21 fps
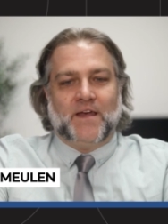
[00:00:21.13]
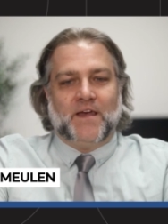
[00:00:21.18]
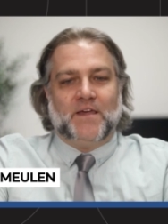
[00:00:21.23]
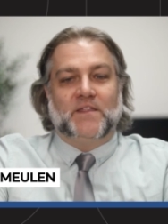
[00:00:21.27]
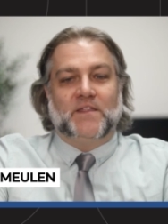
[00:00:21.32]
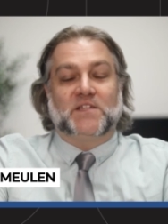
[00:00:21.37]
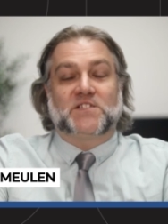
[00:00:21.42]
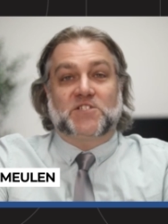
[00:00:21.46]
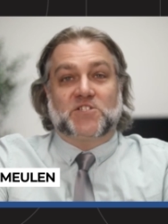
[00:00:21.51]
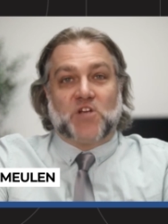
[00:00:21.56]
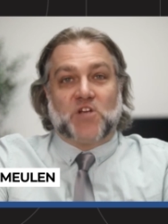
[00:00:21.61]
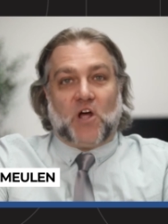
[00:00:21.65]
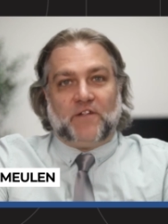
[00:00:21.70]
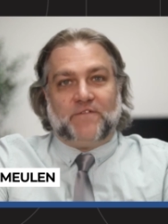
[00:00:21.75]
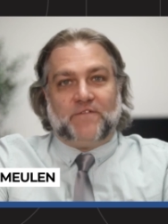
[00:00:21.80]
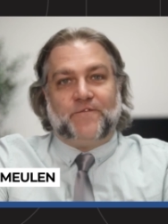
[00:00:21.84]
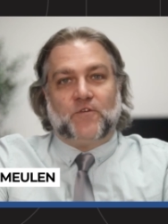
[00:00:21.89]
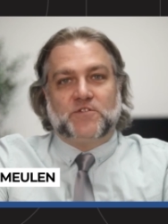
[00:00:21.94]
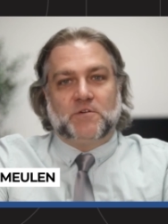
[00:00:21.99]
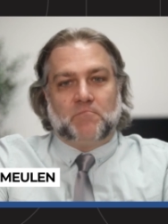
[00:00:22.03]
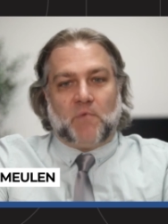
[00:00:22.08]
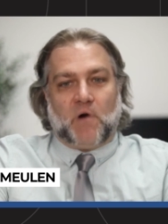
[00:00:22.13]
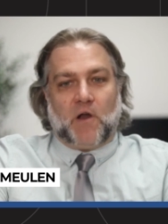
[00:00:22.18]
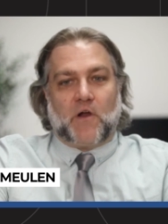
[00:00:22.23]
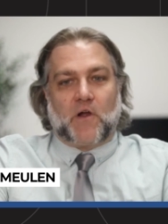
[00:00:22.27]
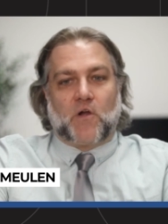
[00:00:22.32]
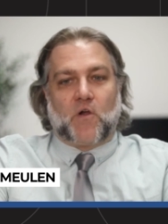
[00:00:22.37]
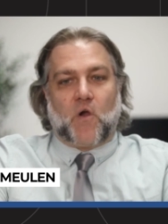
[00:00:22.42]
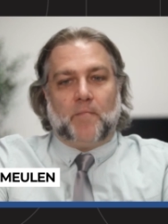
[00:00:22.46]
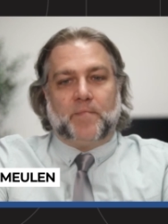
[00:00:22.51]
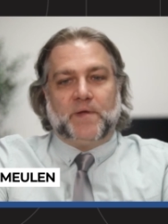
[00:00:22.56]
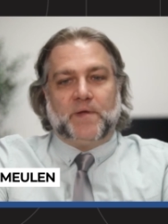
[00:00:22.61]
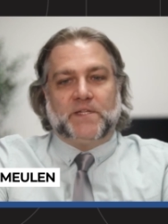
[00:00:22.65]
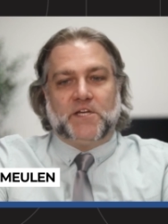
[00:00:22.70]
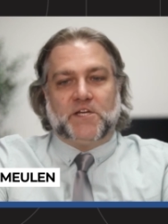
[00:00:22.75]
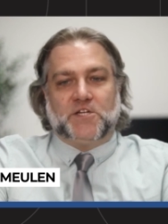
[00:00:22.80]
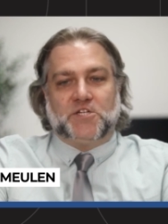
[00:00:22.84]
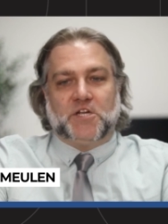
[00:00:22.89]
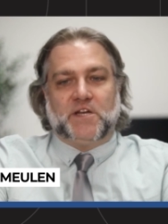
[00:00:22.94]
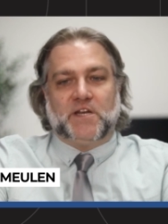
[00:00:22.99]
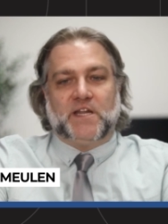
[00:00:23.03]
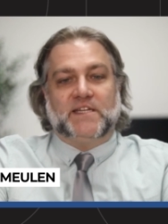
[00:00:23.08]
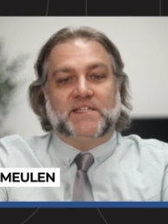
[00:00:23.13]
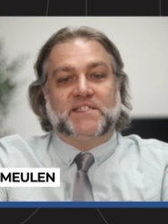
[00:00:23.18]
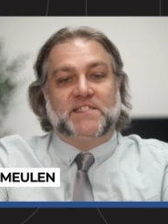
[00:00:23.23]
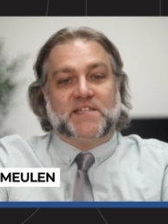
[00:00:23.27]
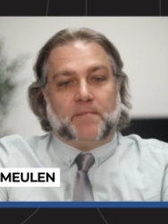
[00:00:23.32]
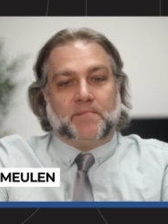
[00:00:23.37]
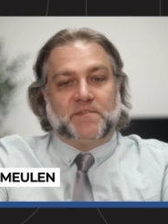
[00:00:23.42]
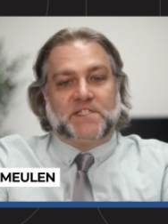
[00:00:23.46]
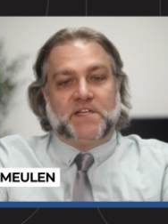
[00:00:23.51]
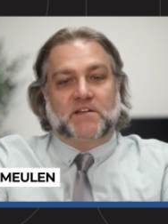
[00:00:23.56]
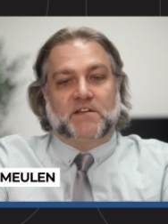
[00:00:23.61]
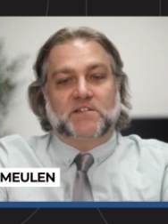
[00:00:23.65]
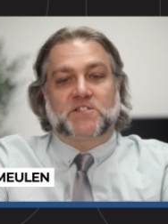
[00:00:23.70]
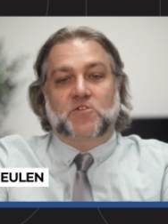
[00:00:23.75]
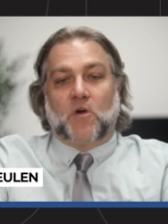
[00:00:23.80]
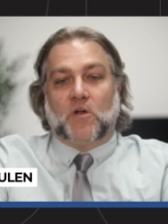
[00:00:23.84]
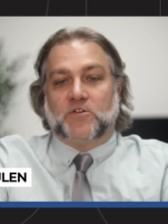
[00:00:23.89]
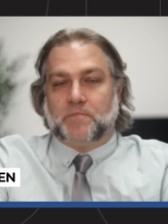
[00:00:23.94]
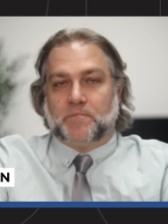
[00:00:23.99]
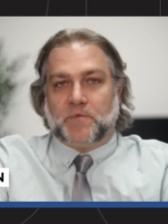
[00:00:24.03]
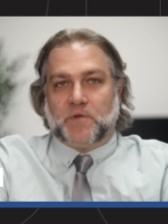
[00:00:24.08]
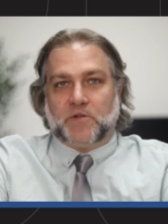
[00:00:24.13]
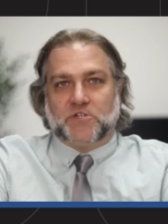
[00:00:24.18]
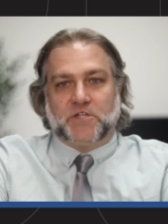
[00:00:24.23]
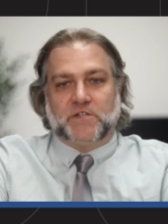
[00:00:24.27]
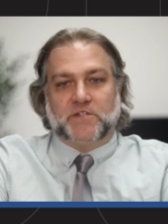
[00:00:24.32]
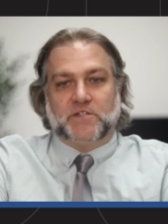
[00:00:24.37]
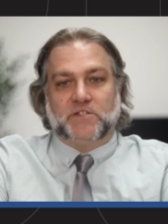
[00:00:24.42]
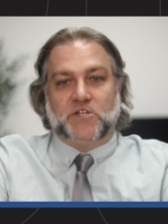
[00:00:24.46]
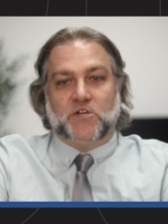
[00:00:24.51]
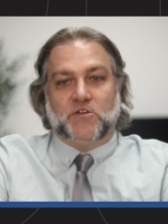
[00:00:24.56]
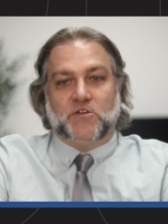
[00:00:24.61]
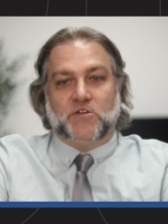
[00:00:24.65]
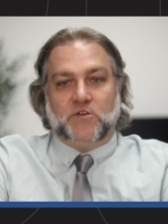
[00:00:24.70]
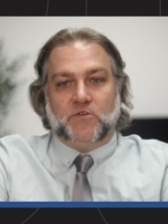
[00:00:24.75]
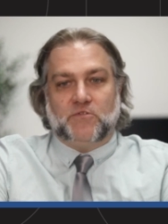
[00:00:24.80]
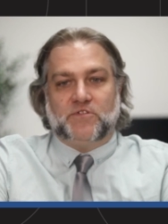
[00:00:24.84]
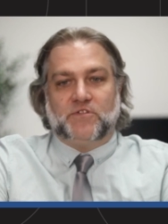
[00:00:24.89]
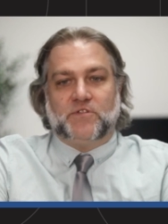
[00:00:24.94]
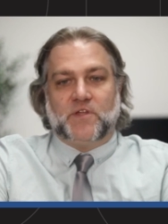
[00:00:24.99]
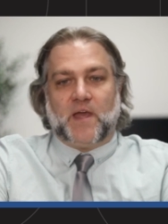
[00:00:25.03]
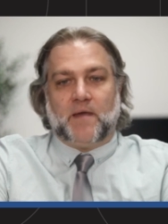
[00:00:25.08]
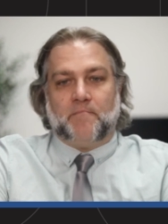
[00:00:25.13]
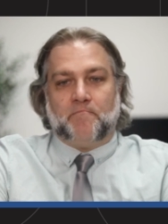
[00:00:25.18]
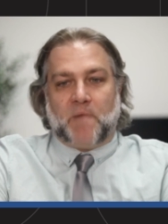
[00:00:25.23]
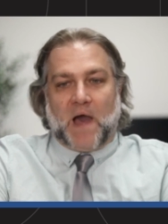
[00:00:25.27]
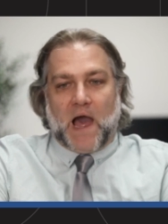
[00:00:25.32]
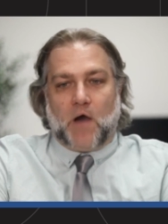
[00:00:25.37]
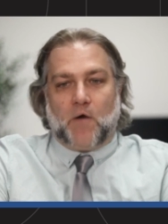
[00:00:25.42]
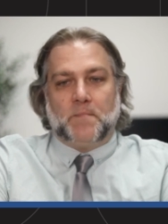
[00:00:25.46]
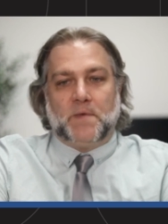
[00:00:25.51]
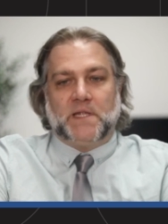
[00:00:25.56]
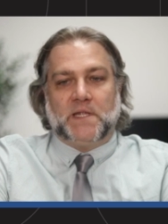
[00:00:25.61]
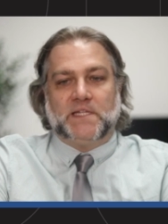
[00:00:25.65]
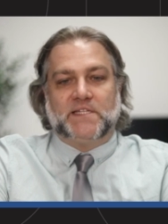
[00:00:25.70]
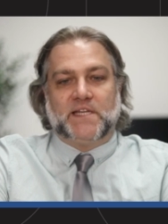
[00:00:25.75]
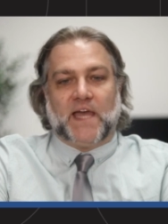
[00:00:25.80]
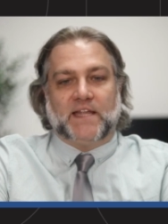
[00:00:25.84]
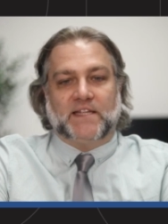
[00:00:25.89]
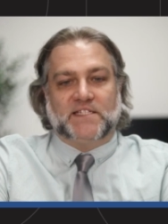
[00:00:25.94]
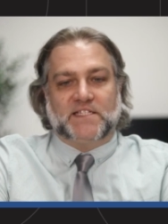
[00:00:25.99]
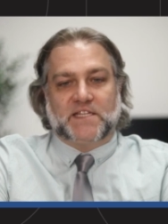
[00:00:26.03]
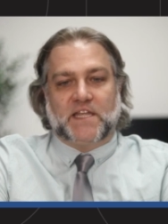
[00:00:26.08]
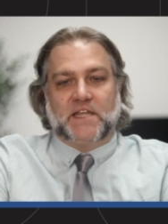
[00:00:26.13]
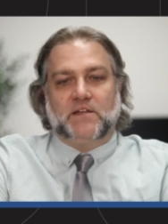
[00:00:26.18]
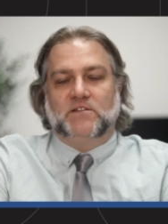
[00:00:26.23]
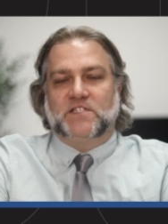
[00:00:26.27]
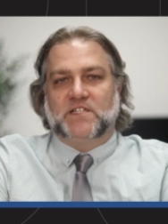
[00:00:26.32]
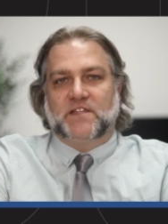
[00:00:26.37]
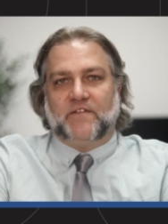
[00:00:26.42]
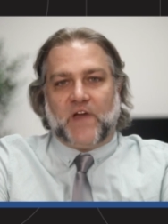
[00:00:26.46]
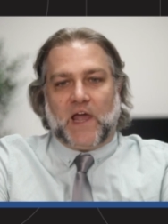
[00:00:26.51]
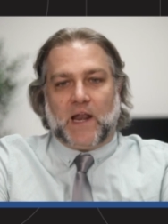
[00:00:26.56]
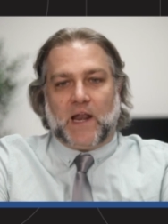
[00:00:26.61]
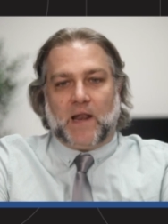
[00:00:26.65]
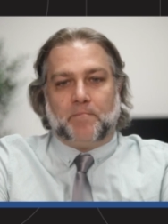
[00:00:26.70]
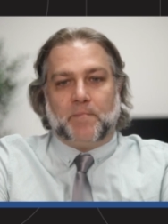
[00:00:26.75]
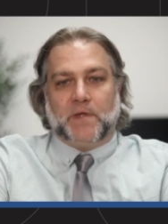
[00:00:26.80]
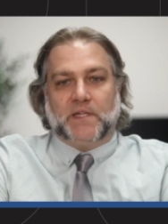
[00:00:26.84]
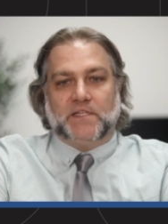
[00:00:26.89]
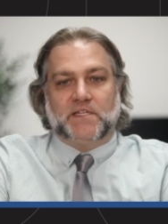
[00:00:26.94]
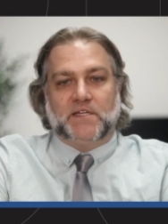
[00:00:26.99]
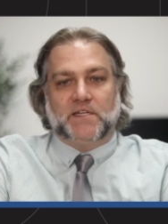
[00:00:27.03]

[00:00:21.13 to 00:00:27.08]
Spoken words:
The Solve for Tomorrow competition is Samsung's contribution to youth empowerment and skills development